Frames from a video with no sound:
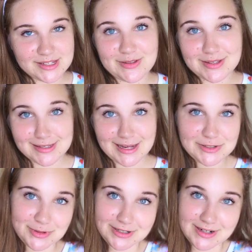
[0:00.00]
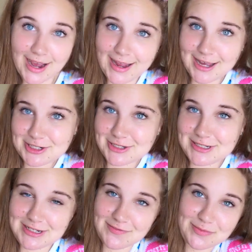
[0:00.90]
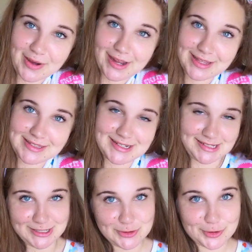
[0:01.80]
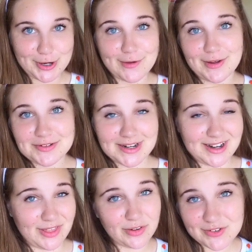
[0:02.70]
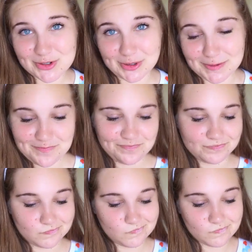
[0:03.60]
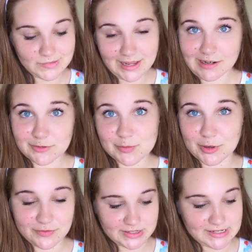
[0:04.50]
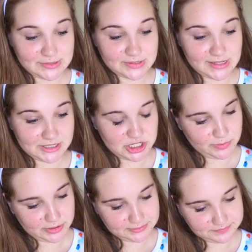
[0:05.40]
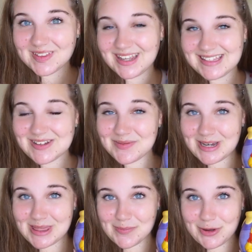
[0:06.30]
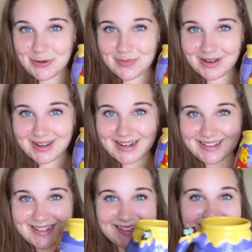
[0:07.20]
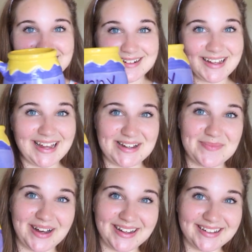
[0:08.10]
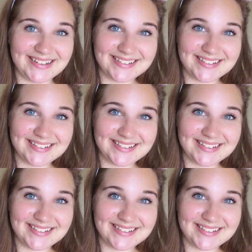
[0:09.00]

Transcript: So this last one, I actually didn't even buy at the Disney store. I found it in a thrift store. That was perfect because it was a lot cheaper. It's a Winnie the Pooh mug and it looks like a little honey pot.